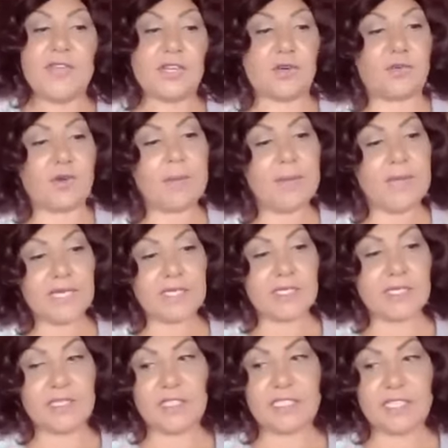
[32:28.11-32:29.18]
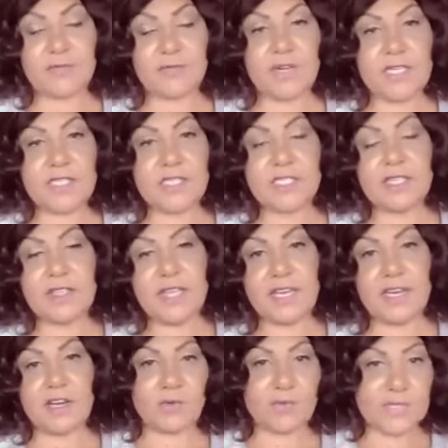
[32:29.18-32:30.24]
I think the Caribbean is a little different
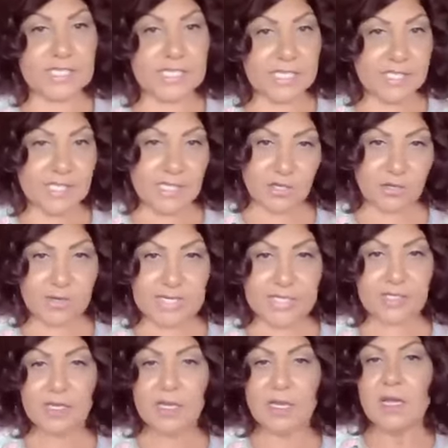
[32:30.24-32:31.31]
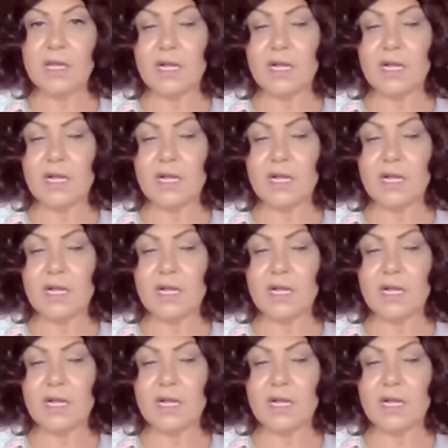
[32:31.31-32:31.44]
than overseas in Greece